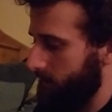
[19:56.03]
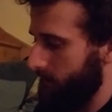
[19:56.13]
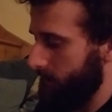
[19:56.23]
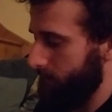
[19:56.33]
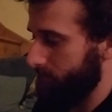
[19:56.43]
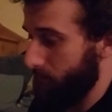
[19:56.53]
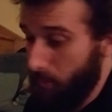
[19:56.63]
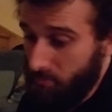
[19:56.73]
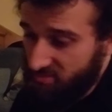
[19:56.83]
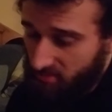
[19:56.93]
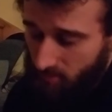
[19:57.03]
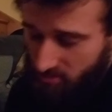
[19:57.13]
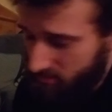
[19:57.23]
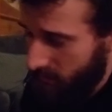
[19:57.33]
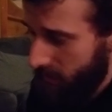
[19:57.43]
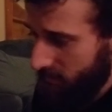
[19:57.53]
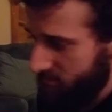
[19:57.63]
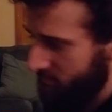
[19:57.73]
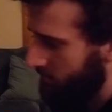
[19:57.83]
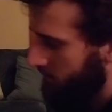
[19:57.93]
the purpose of this
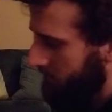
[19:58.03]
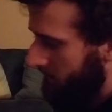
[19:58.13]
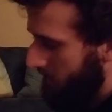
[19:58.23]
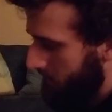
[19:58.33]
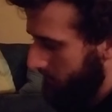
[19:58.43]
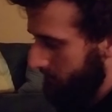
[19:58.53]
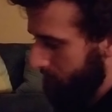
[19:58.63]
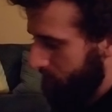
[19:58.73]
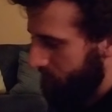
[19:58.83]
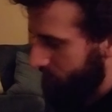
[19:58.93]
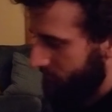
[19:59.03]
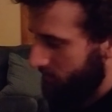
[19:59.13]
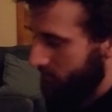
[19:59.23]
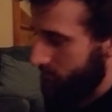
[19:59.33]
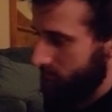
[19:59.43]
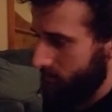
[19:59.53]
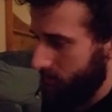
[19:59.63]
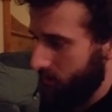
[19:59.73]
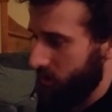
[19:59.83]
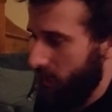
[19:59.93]
class,
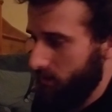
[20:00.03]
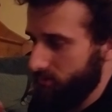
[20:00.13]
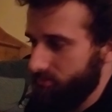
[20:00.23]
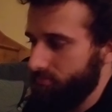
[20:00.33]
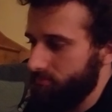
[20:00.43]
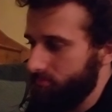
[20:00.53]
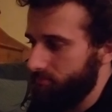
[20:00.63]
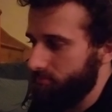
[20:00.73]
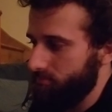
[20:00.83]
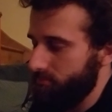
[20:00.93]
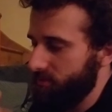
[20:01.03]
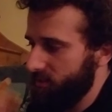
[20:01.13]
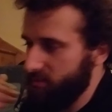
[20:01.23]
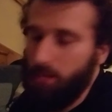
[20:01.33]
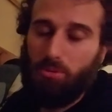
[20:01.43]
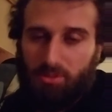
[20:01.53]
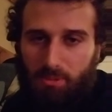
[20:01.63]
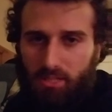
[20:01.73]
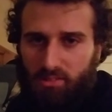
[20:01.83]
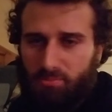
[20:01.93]
a child is able to
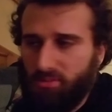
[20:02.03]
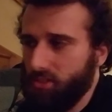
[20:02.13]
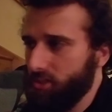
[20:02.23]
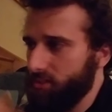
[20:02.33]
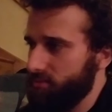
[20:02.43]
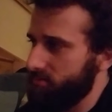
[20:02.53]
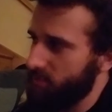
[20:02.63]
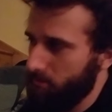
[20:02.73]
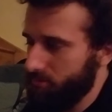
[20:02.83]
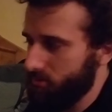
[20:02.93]
be in this position, it's able to